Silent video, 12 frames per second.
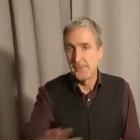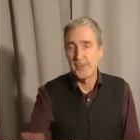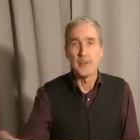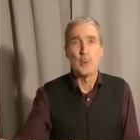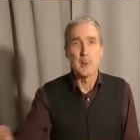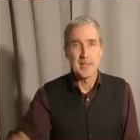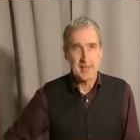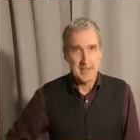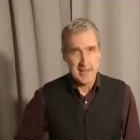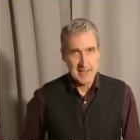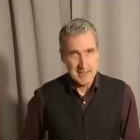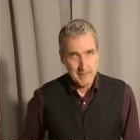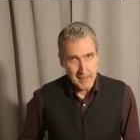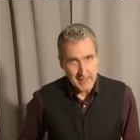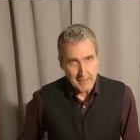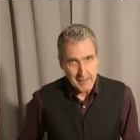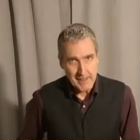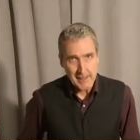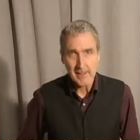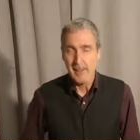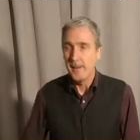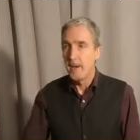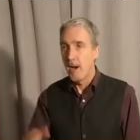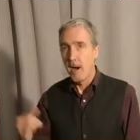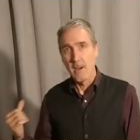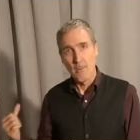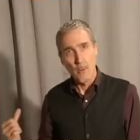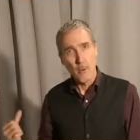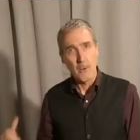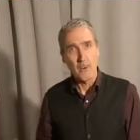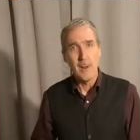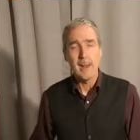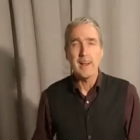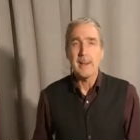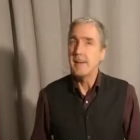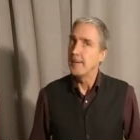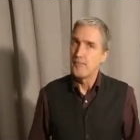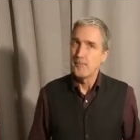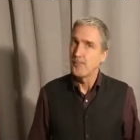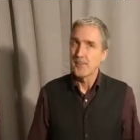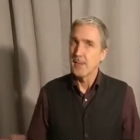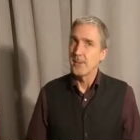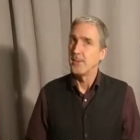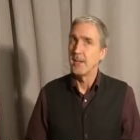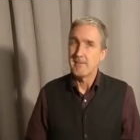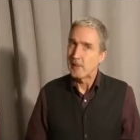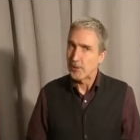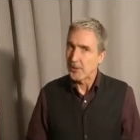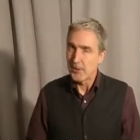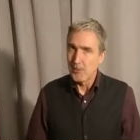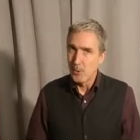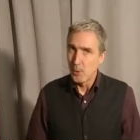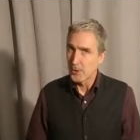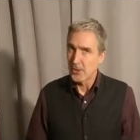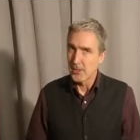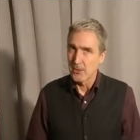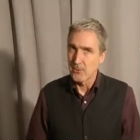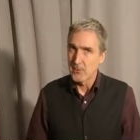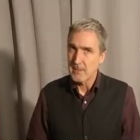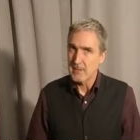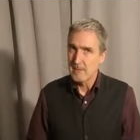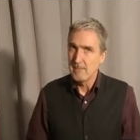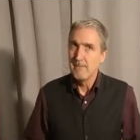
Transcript: the audience gets its money back, I walk away, there are no more shows.